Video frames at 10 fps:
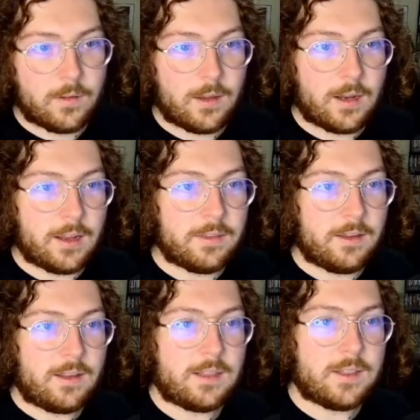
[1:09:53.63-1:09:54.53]
And I
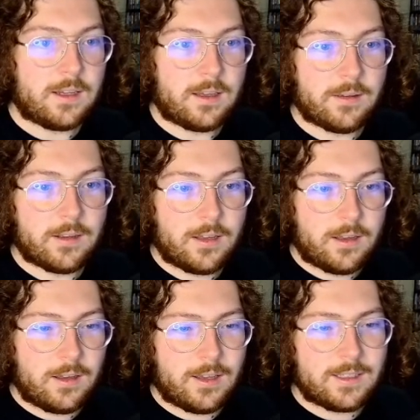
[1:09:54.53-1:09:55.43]
think that's like a...
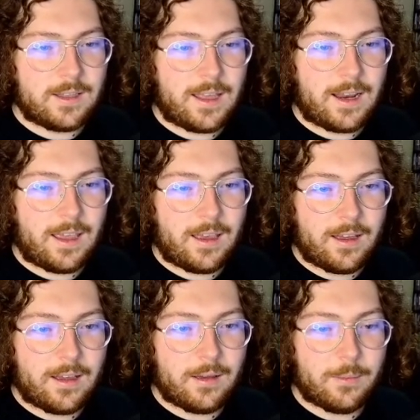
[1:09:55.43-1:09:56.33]
Isn't that
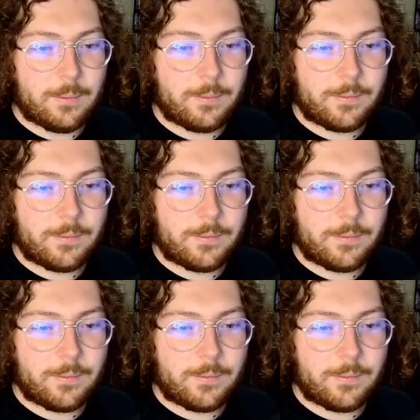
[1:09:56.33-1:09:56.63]
a